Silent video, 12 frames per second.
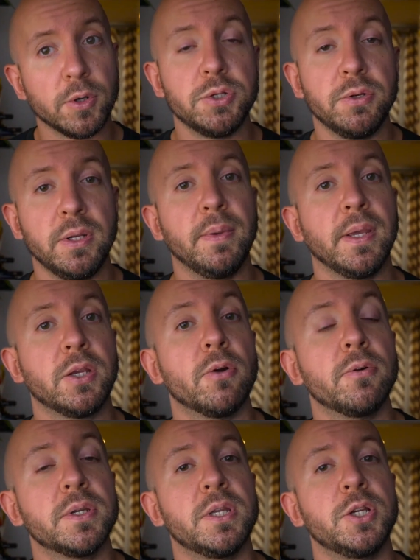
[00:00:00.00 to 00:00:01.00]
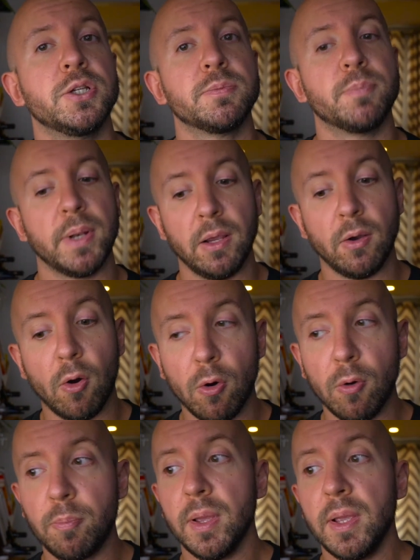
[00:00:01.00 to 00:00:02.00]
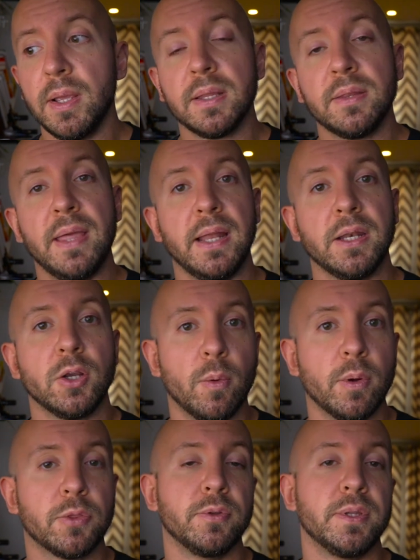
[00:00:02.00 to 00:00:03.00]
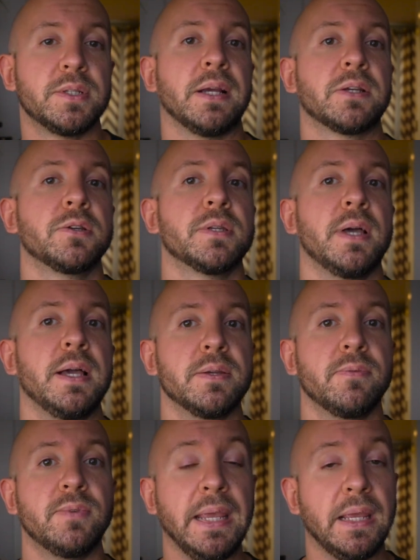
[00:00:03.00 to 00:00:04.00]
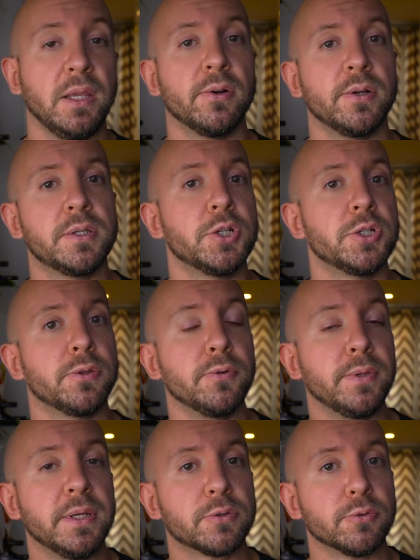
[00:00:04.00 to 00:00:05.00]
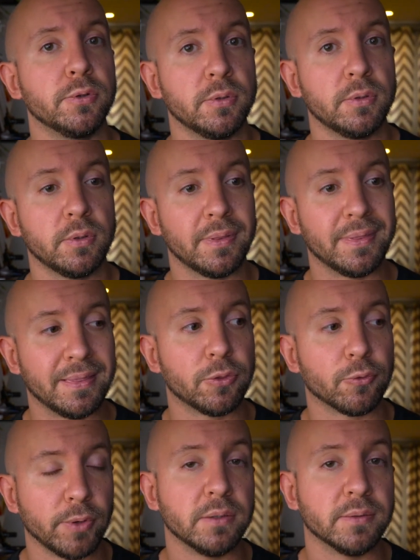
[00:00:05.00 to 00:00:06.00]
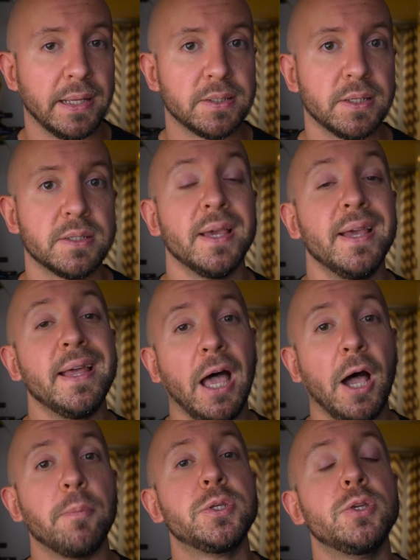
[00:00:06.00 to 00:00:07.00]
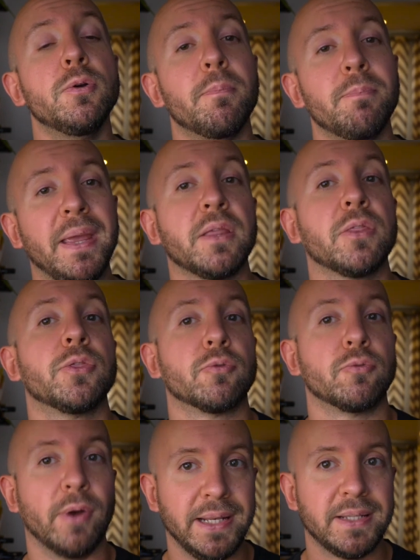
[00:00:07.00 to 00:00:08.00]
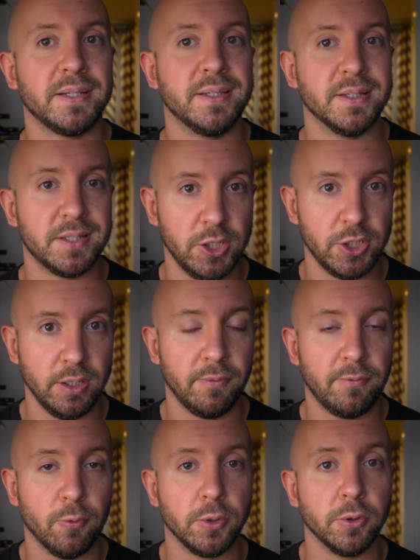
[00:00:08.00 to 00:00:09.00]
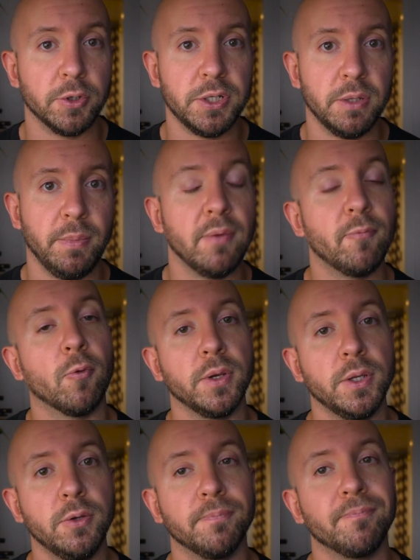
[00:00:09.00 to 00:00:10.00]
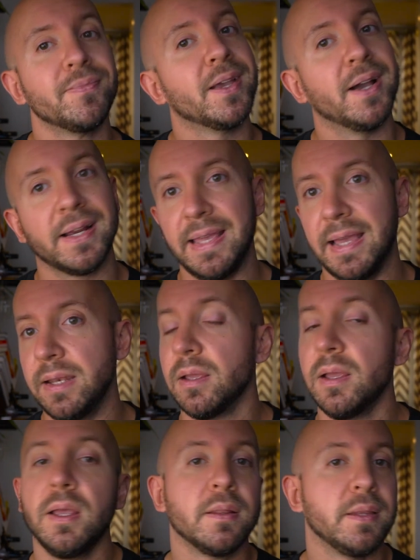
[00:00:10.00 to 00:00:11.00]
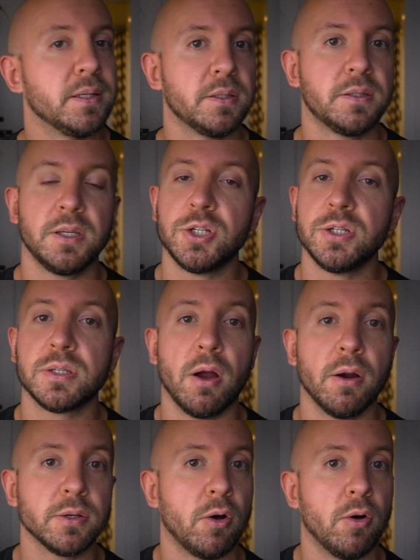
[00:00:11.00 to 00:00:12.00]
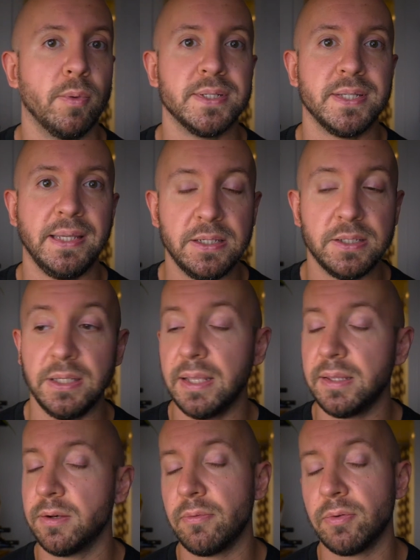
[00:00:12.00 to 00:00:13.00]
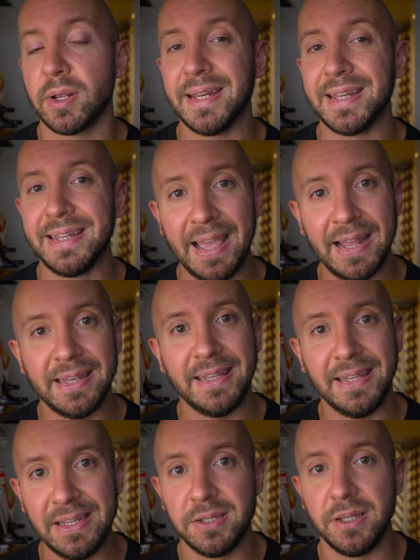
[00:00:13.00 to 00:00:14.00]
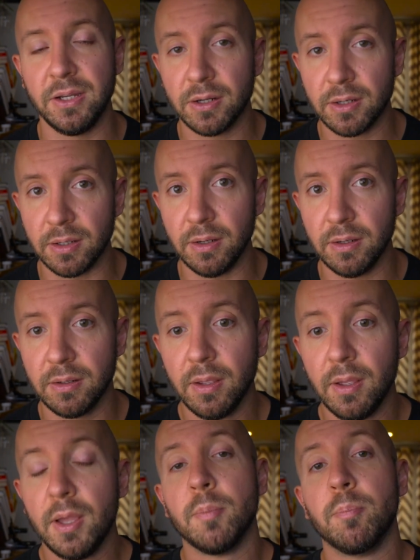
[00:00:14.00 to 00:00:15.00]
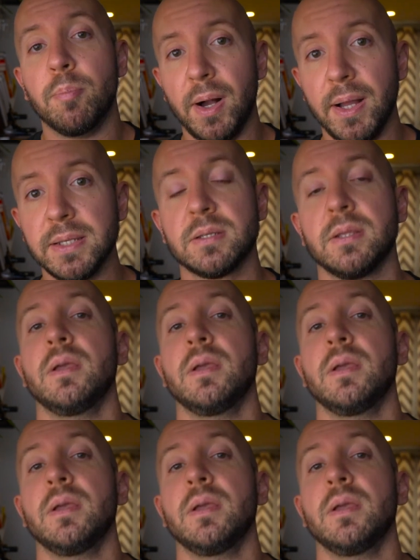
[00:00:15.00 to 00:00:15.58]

you need to make your own decisions, but I hope that going through this exercise of taking your decision through these through three lenses helps you make the right decision for your gym and for you. Again, these decisions aren't always easy and they're never gonna get easier. But